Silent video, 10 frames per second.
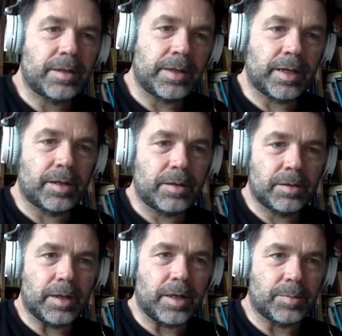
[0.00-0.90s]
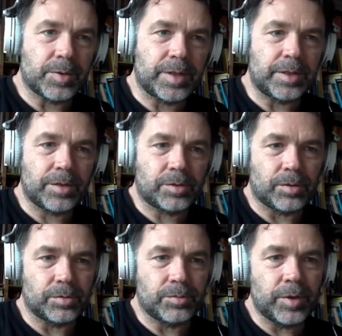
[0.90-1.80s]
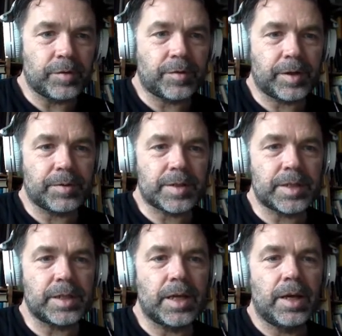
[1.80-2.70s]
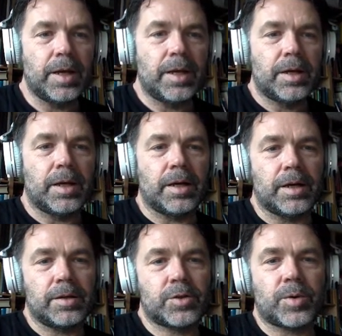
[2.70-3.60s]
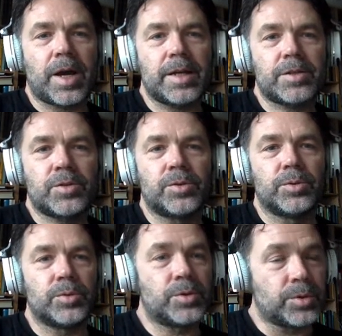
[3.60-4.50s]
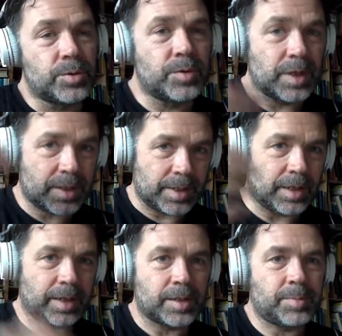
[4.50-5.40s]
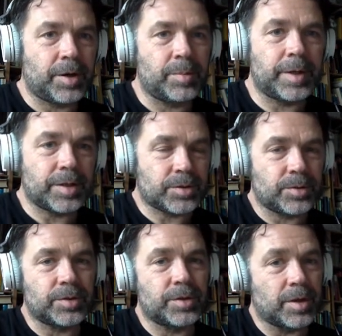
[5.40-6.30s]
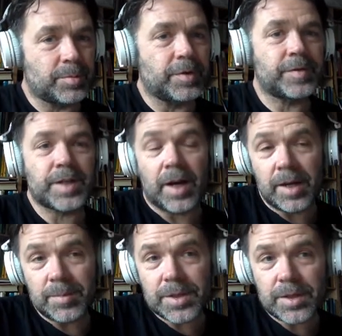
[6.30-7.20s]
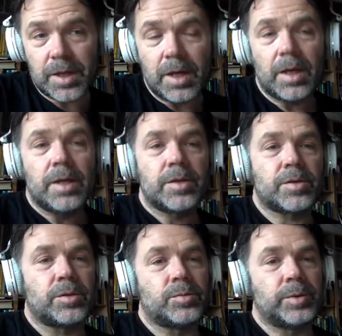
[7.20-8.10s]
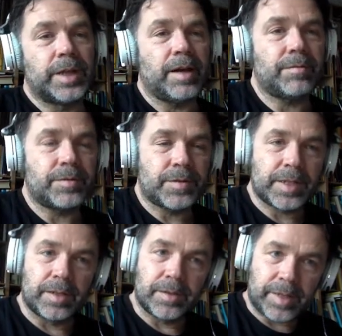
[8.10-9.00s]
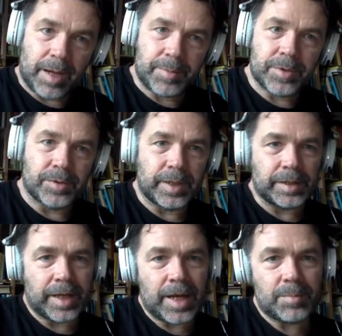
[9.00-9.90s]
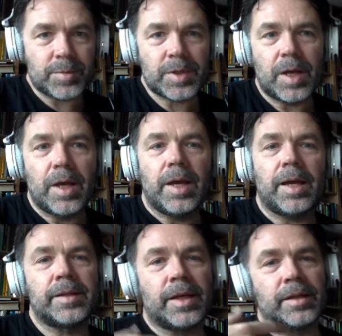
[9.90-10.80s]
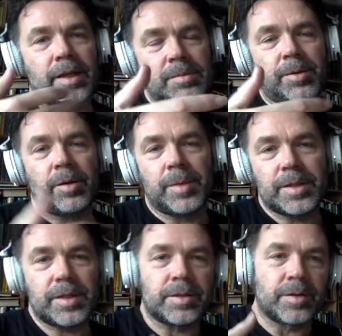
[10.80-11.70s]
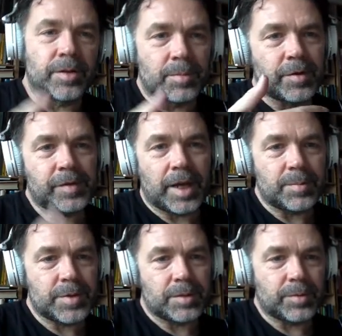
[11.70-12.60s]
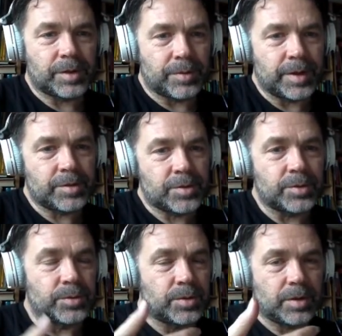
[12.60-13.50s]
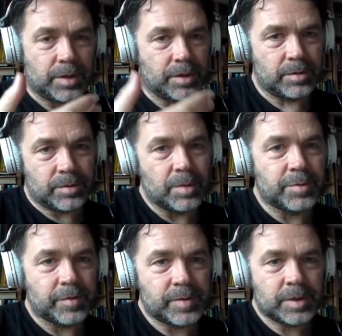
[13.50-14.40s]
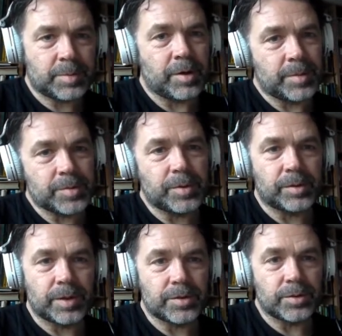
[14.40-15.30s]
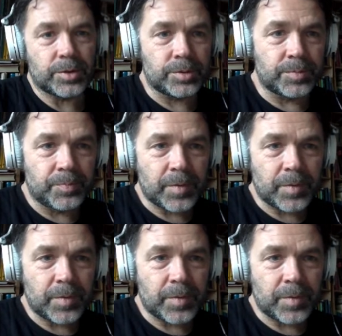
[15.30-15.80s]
little procedure called ruin frequency tries to do this little experiment a certain number of times. So we have still capital in games, and then experiments is a number of games that we're going to, a number of experiments we're going to do.